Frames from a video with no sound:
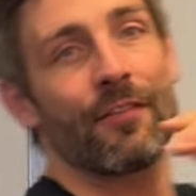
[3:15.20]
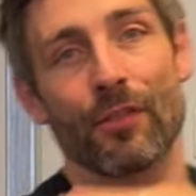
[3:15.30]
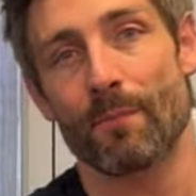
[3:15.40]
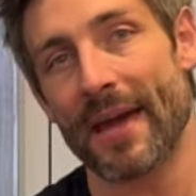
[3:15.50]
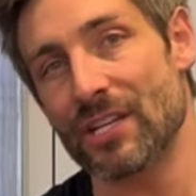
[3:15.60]

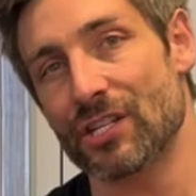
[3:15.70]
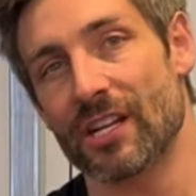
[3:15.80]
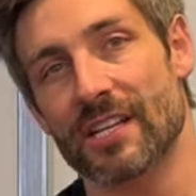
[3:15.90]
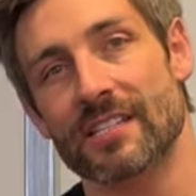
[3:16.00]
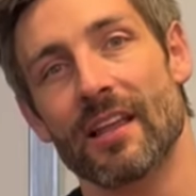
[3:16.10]
if the bench
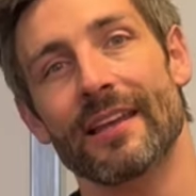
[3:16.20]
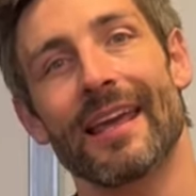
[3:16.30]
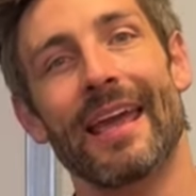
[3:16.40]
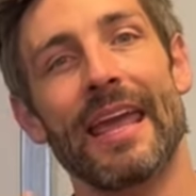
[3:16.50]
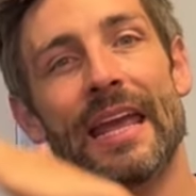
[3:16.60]
is at a
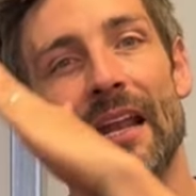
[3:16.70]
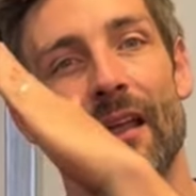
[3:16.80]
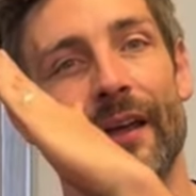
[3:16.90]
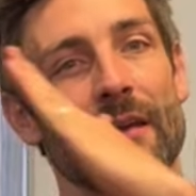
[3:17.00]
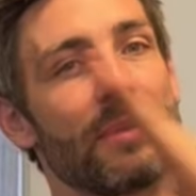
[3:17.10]
slight
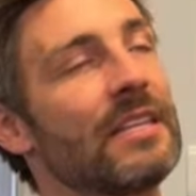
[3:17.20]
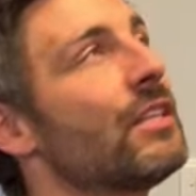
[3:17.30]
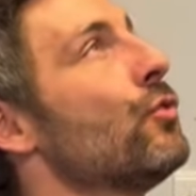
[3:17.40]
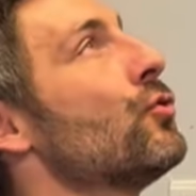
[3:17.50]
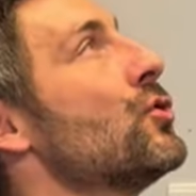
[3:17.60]
incline, it
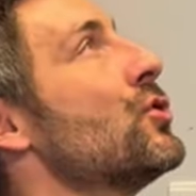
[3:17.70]
means that you're